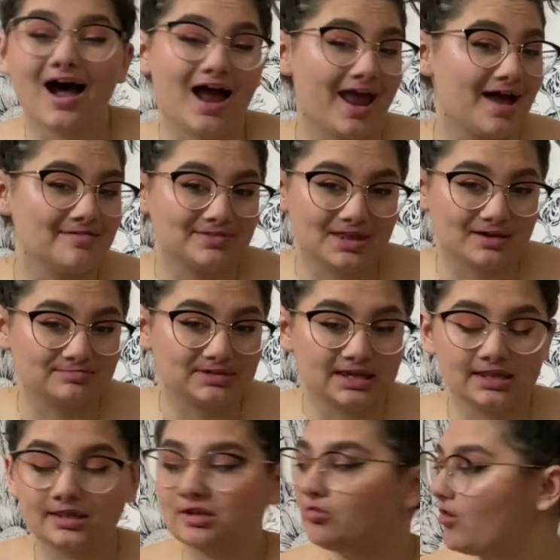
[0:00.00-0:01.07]
I haven't
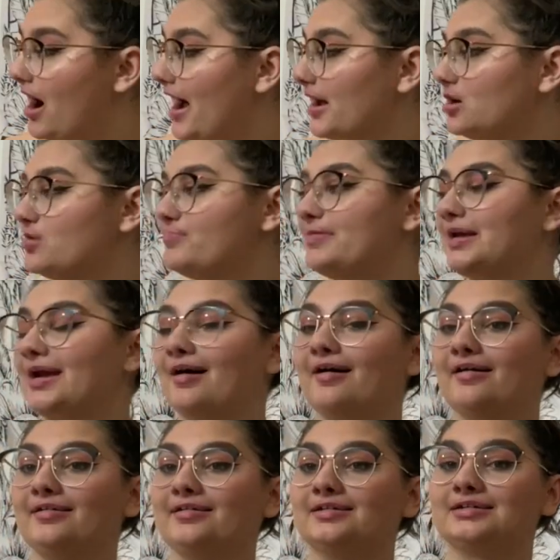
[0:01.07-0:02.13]
updated in a while
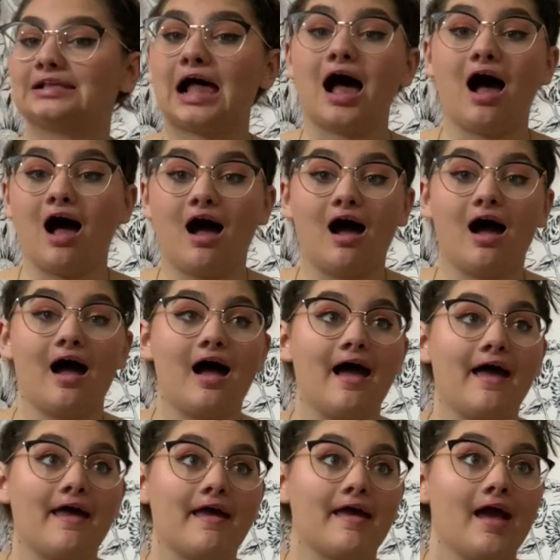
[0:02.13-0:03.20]
because
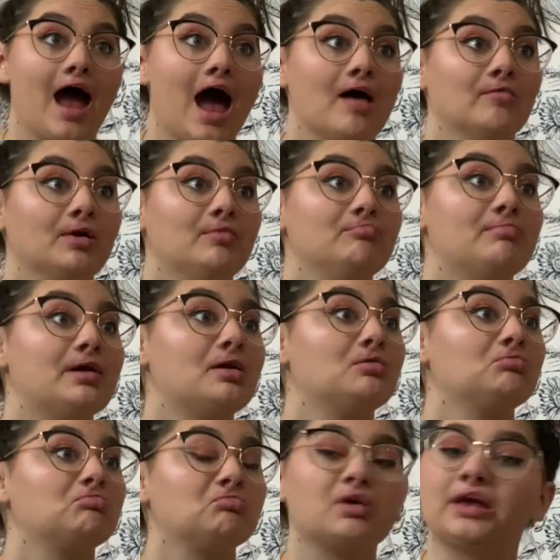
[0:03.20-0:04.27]
I haven't
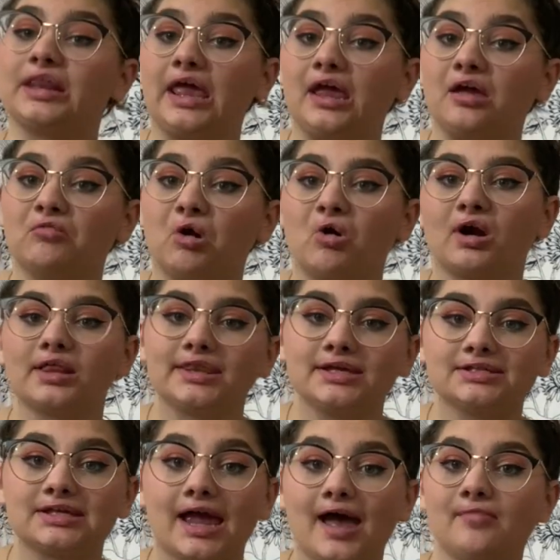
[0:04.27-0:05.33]
been reading, or at
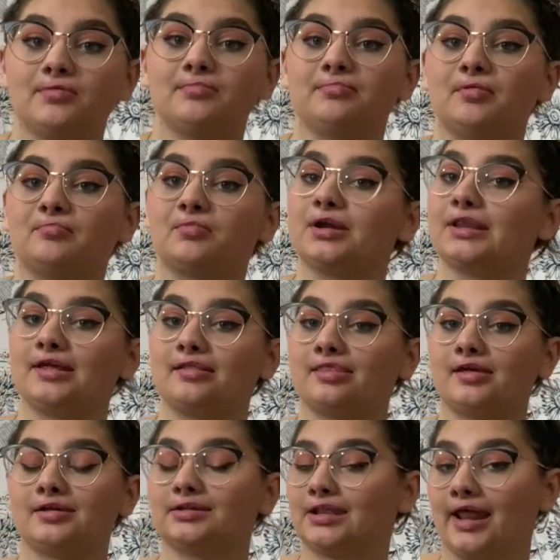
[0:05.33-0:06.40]
least I haven't been reading
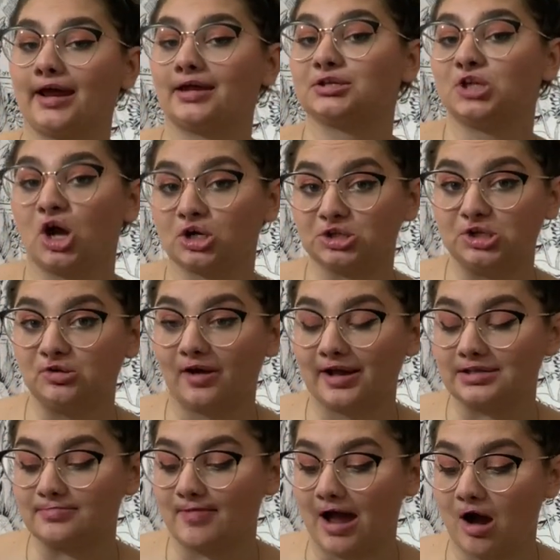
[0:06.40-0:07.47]
things that I can talk to you
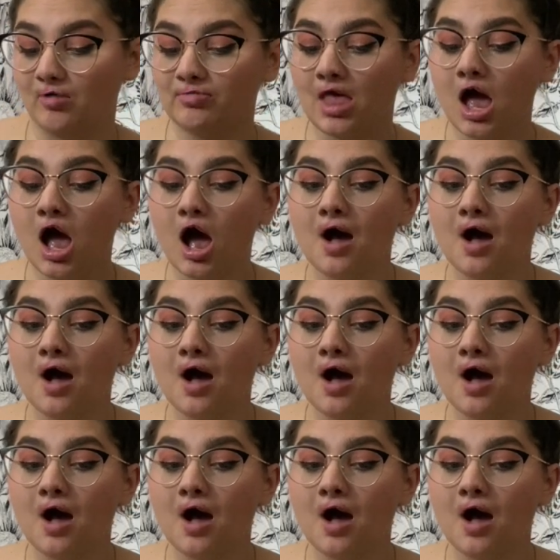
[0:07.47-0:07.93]
guys about.